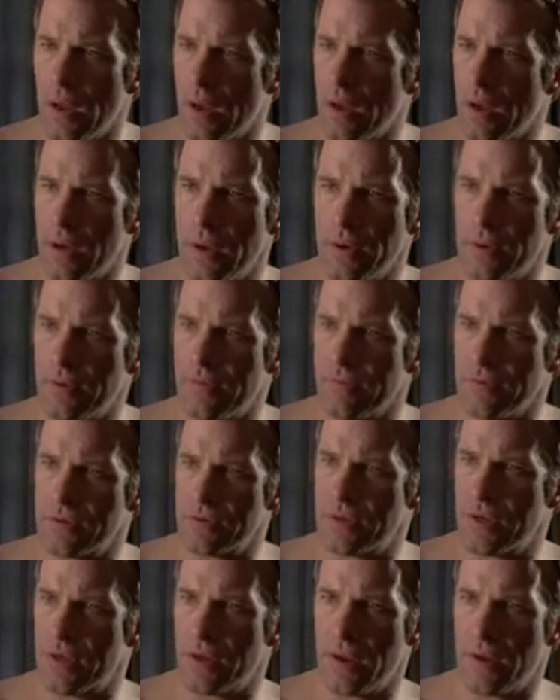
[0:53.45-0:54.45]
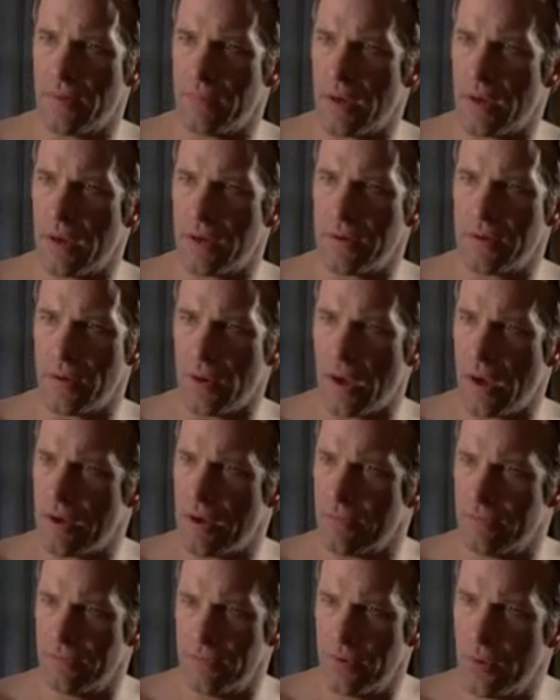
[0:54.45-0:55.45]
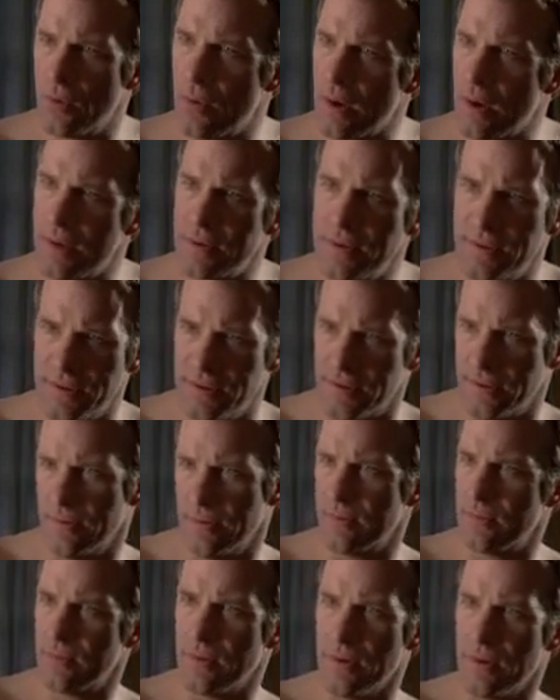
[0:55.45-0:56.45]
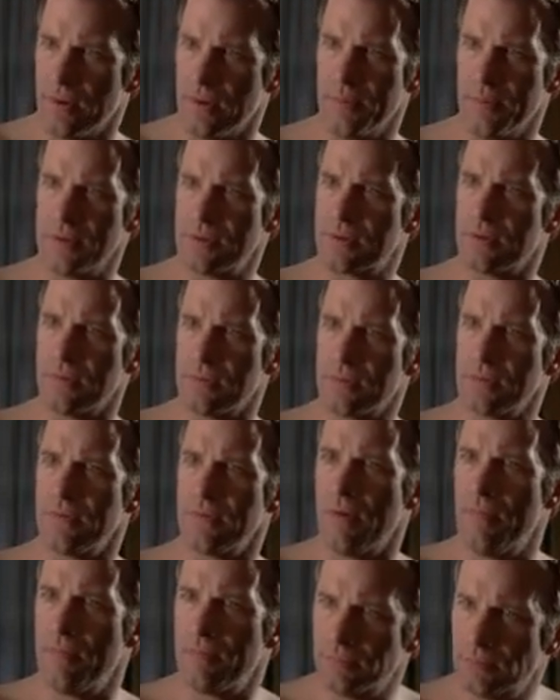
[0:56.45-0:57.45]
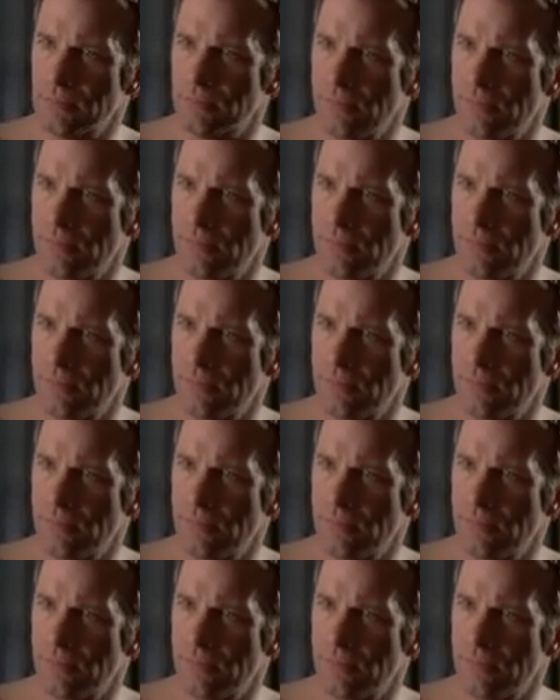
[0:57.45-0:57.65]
I, I never said. I, I know. I have no idea where hummus comes from.